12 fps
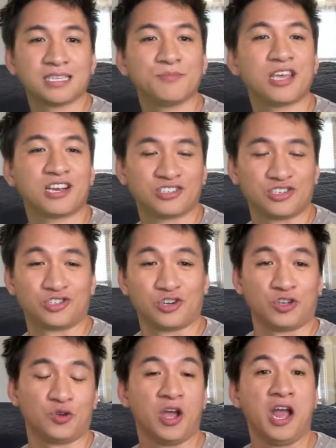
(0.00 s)
Let me actually show
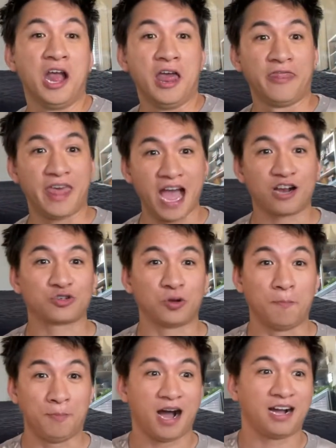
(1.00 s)
you the actual
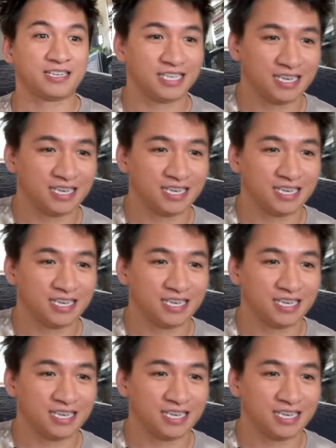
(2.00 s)
box that